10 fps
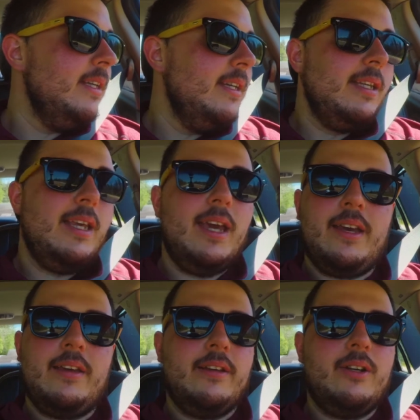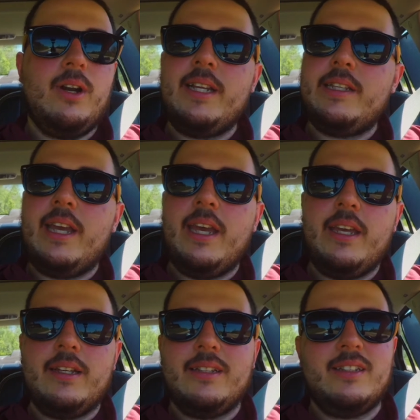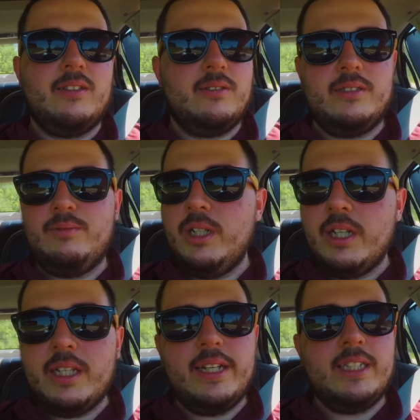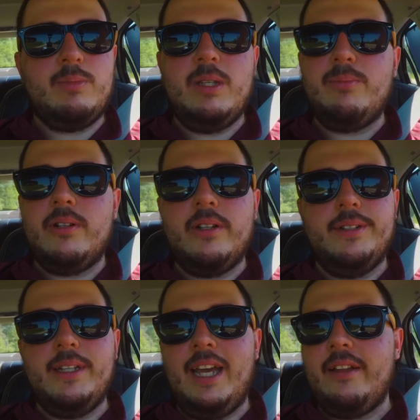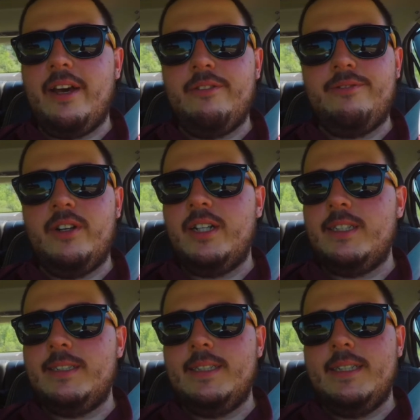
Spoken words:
Yeah, great day, really nice people, had a lot of fun.